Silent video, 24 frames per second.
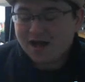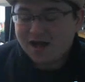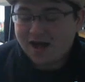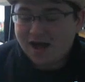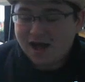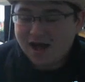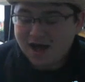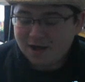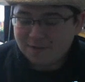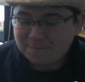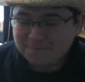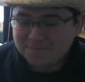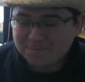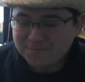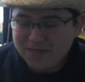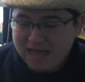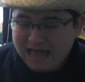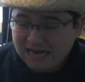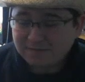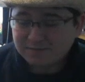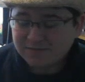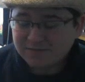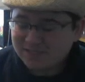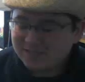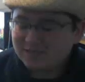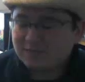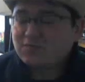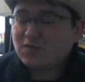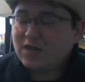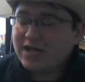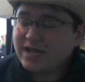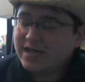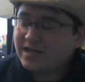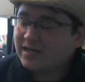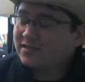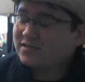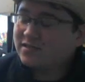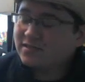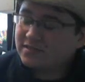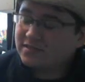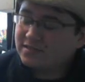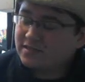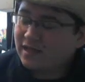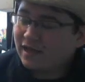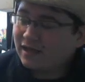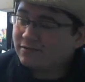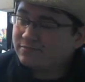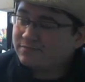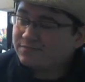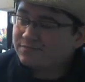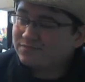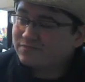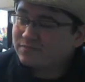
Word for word: Um, and I'm still playing it to today.